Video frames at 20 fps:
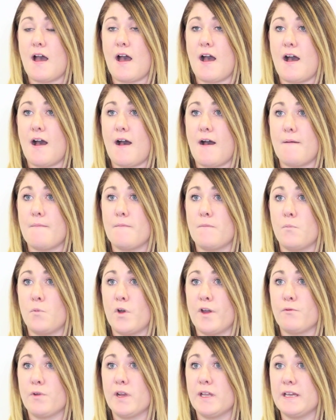
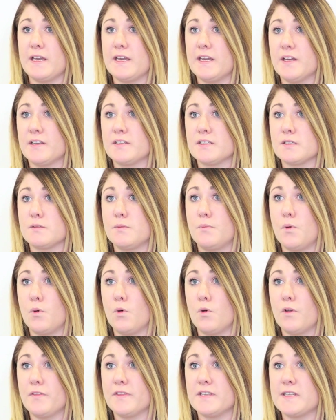We're really here to
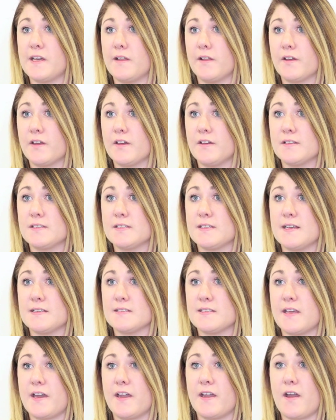support the delegates
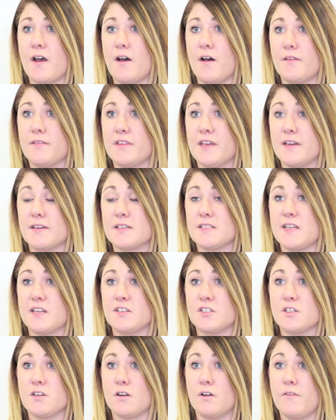as they are the
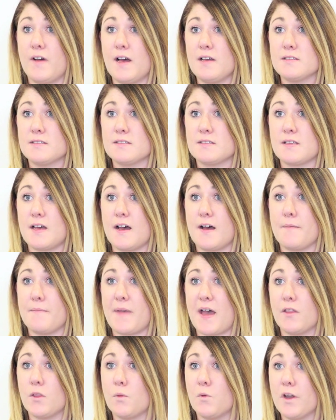extension of us
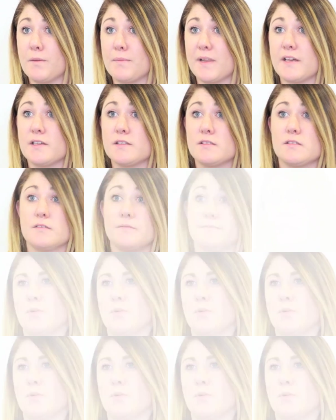out in the workplace.